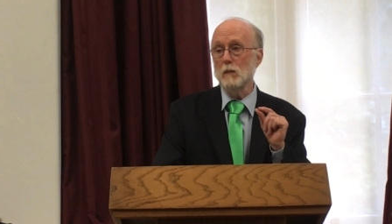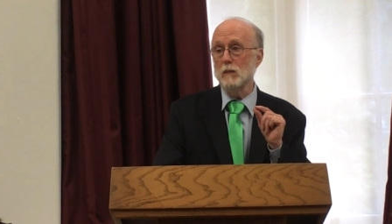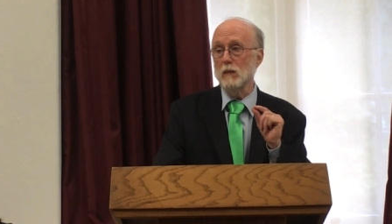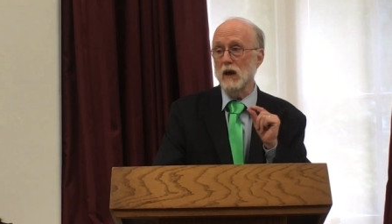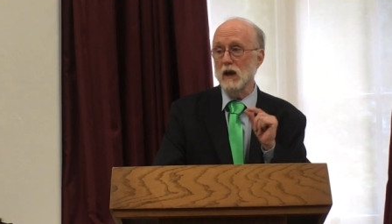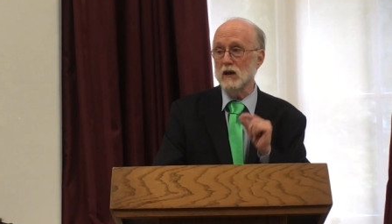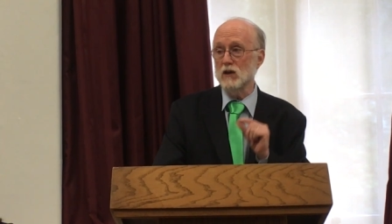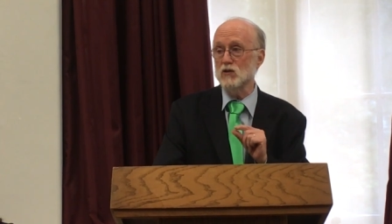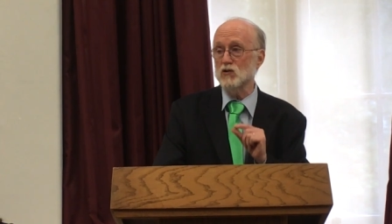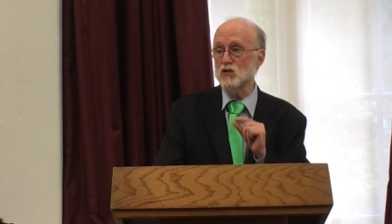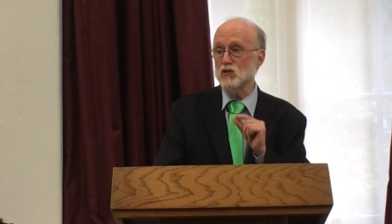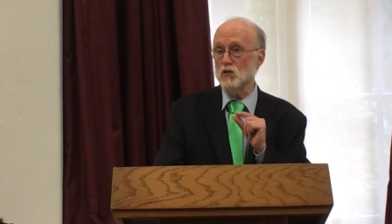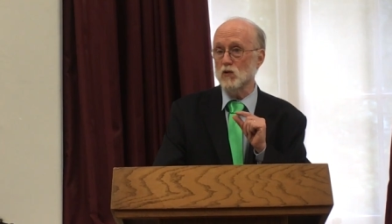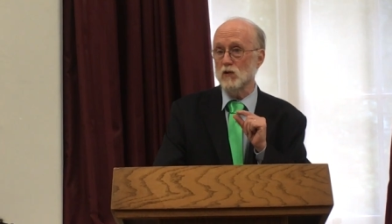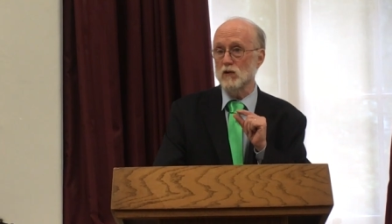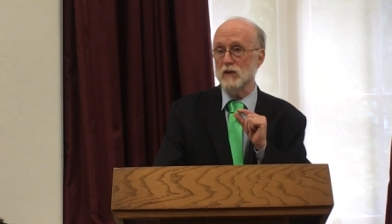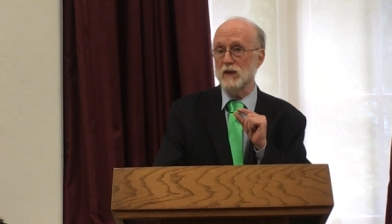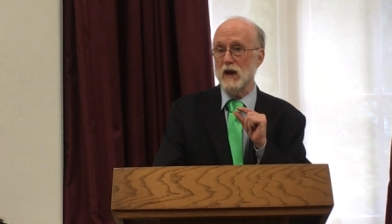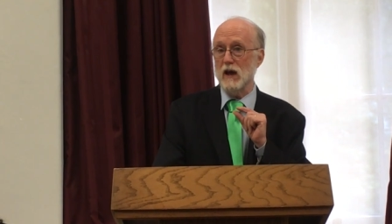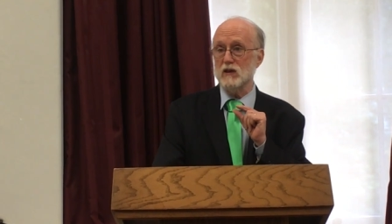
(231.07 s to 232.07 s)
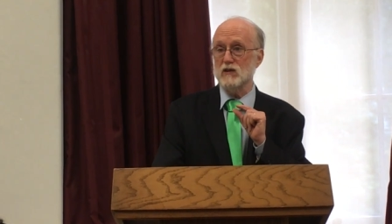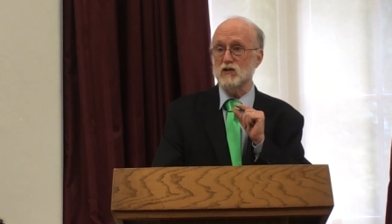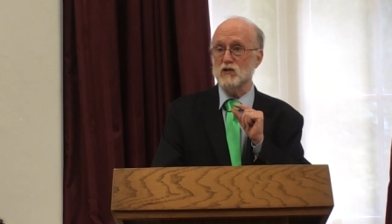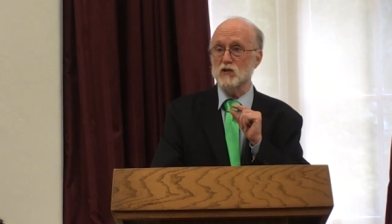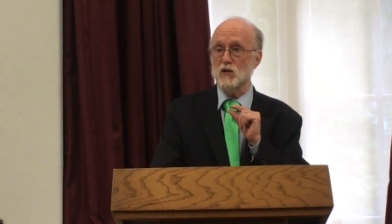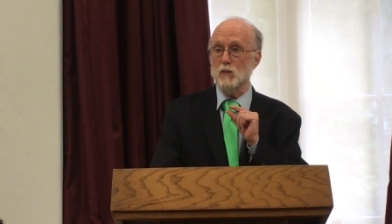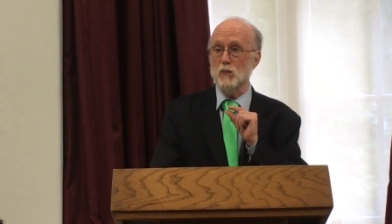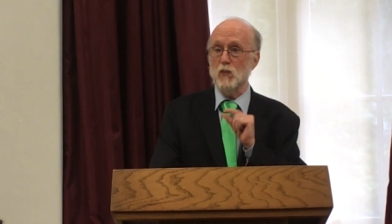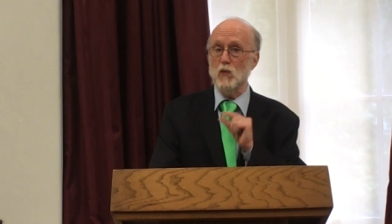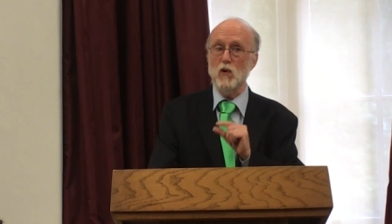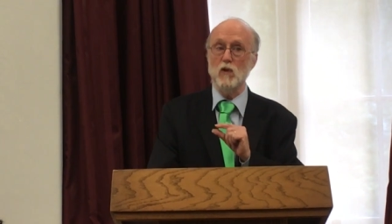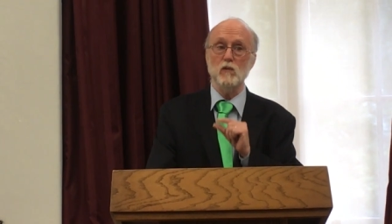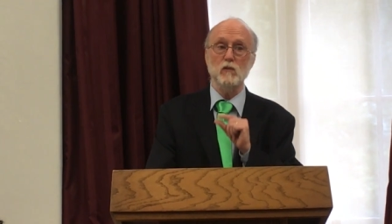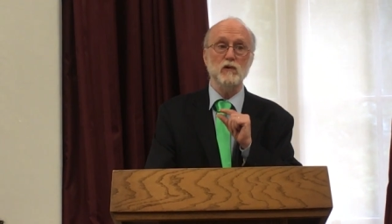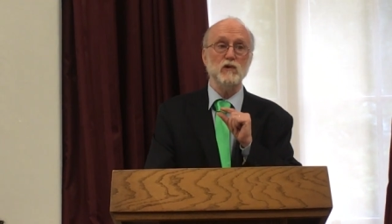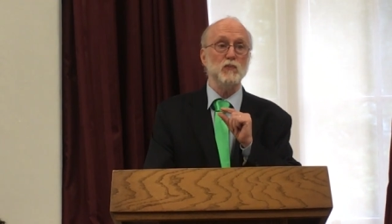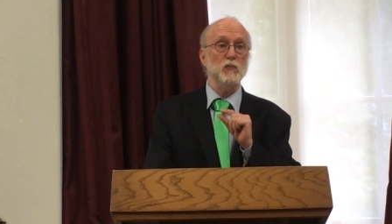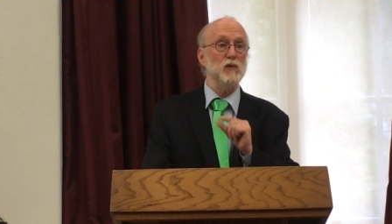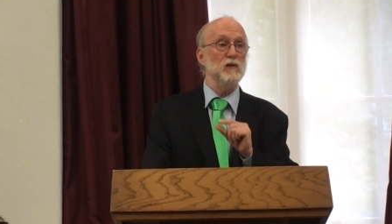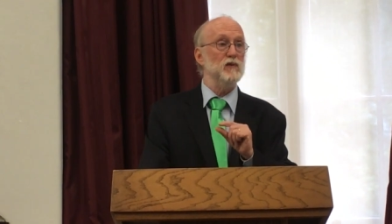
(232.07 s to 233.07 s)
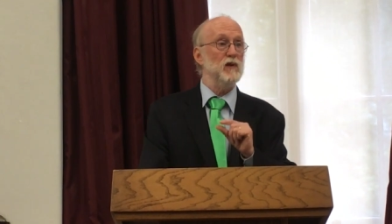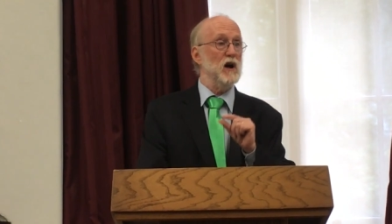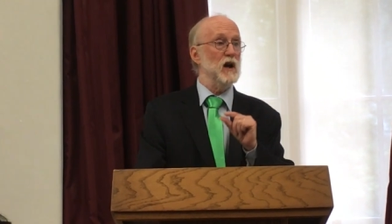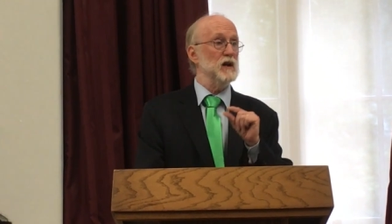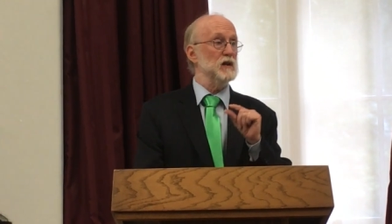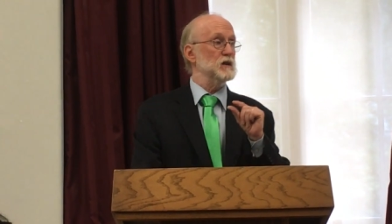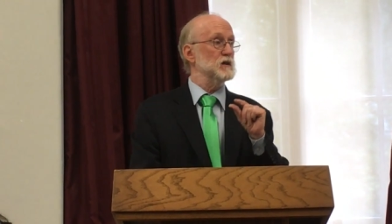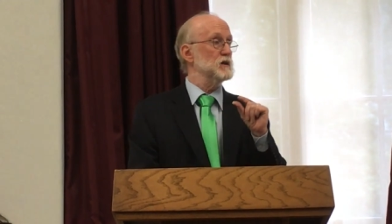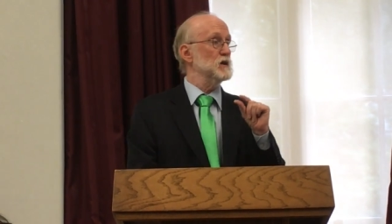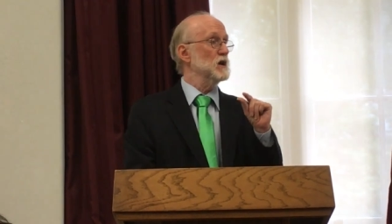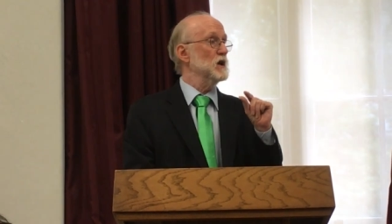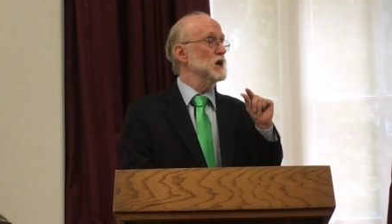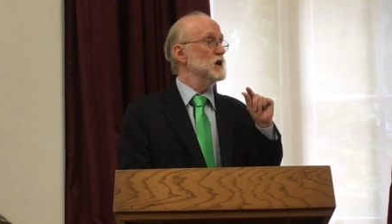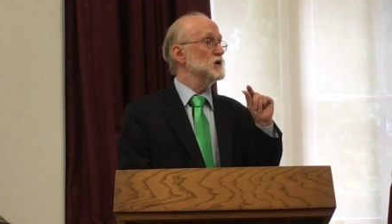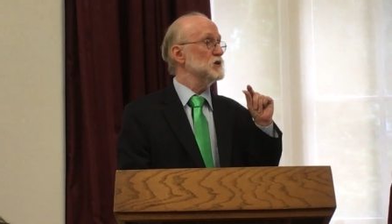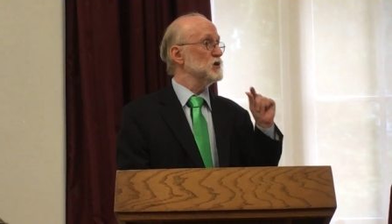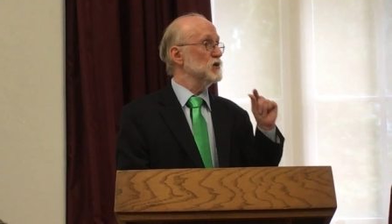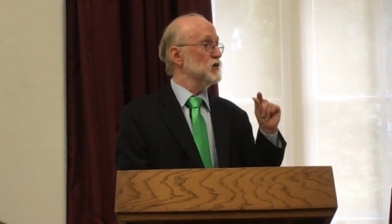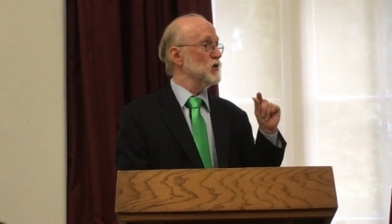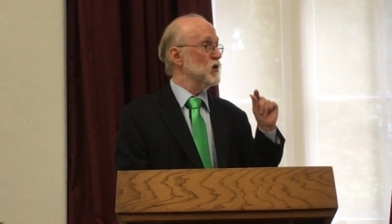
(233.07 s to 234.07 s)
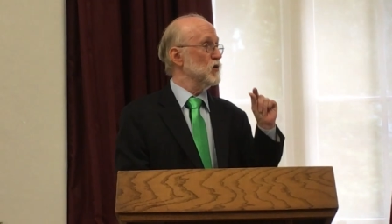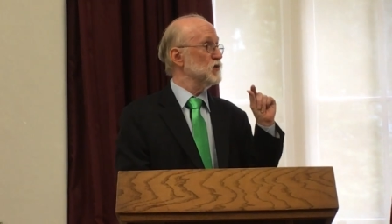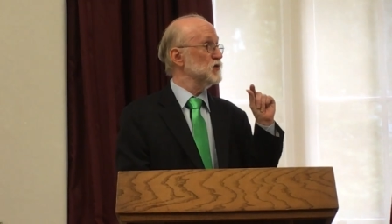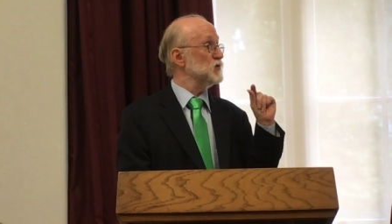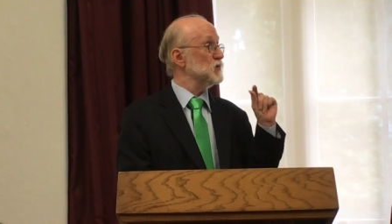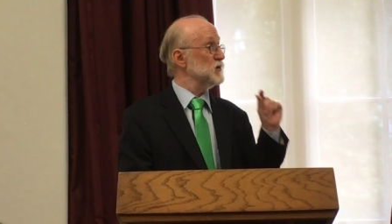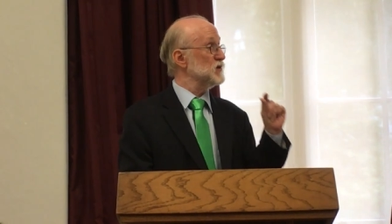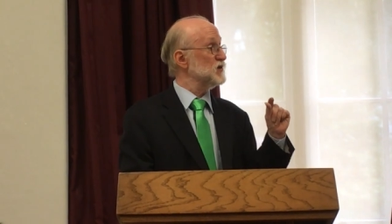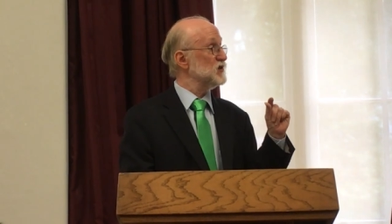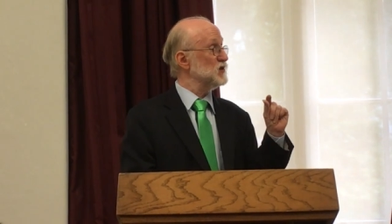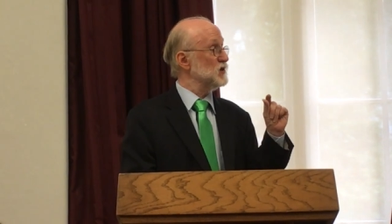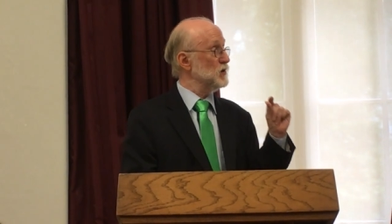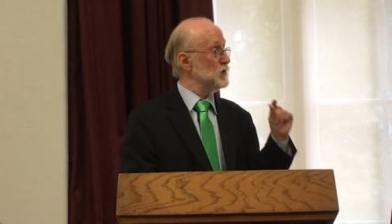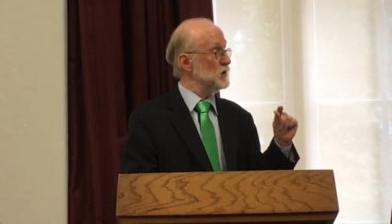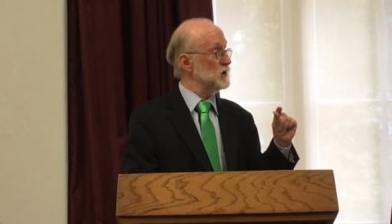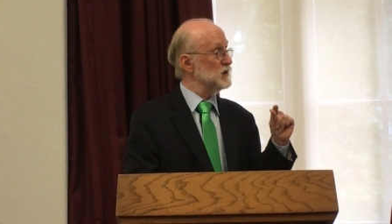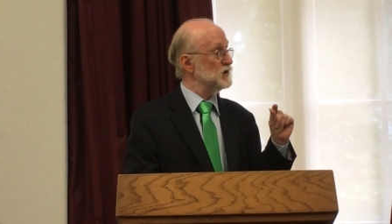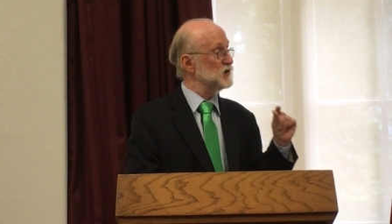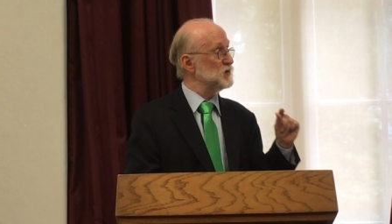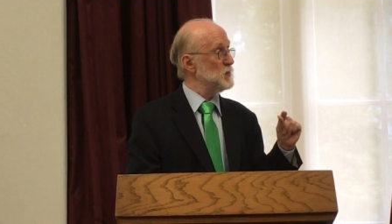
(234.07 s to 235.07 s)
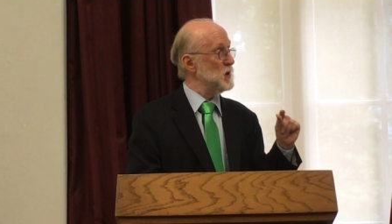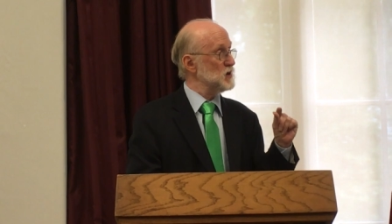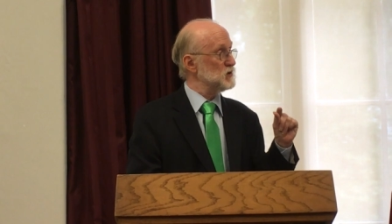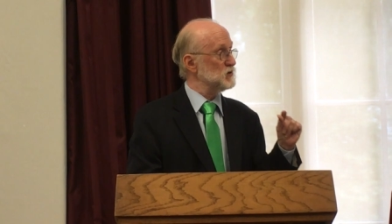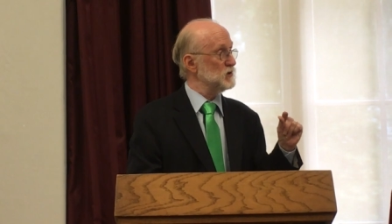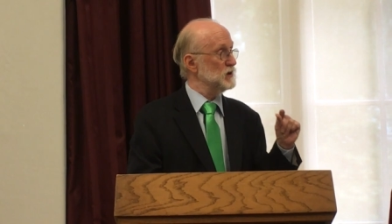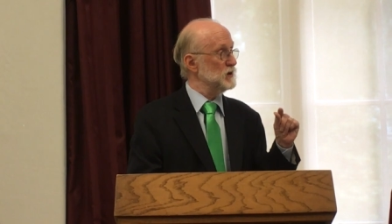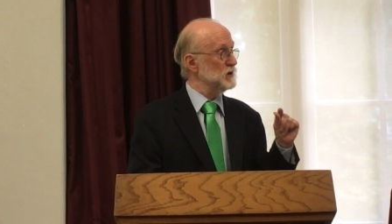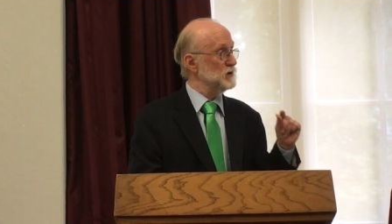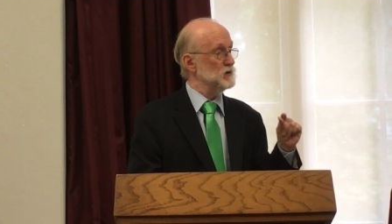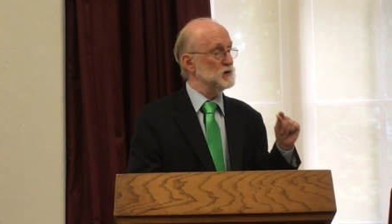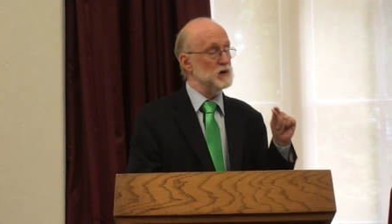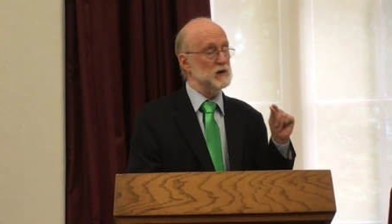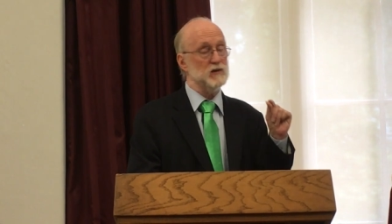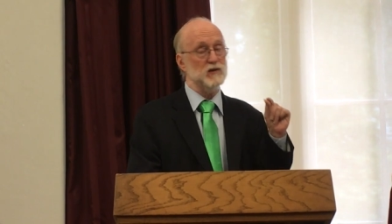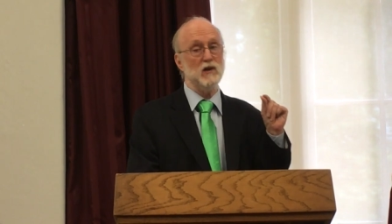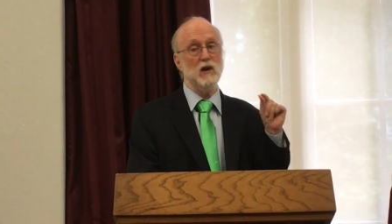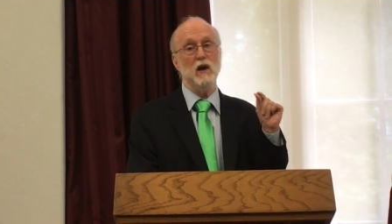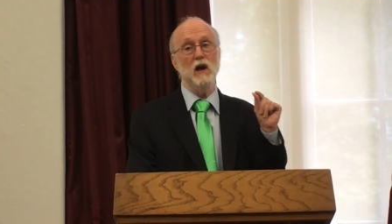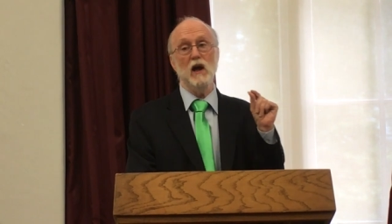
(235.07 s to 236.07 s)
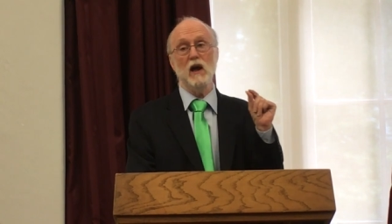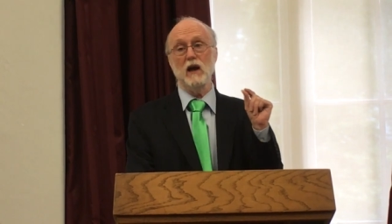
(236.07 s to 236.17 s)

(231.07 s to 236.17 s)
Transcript: making sure that support was provided to those with serious mental illness